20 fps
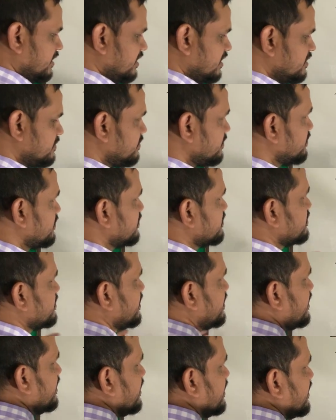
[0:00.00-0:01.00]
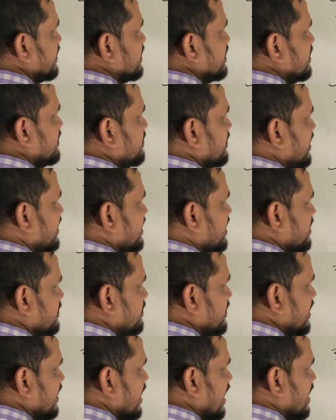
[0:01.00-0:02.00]
this force, divided
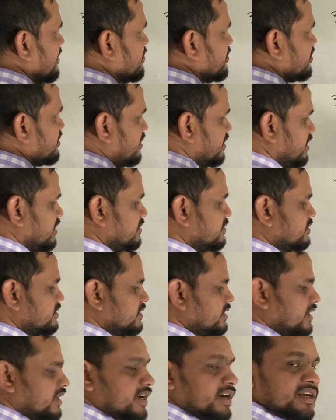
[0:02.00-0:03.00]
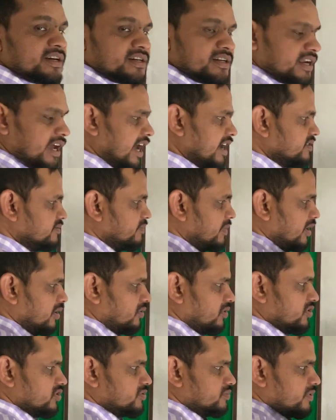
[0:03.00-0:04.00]
by hypotenuse times my
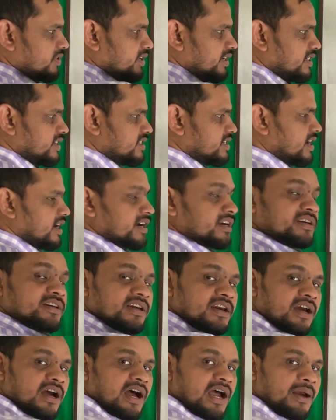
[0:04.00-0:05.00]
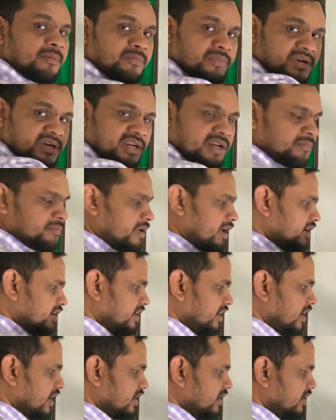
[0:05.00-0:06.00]
corresponding side. I'm taking
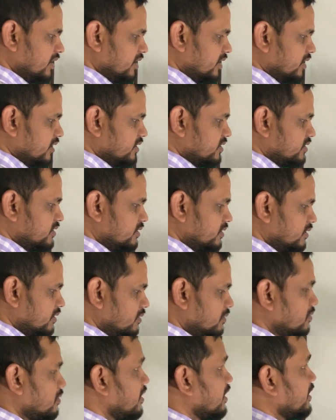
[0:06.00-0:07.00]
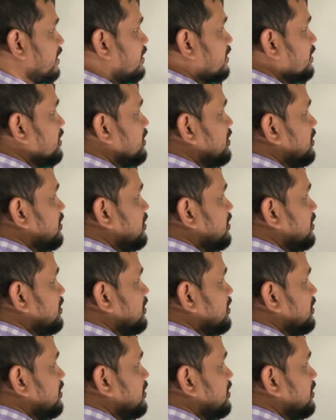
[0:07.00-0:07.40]
vertical, so 1.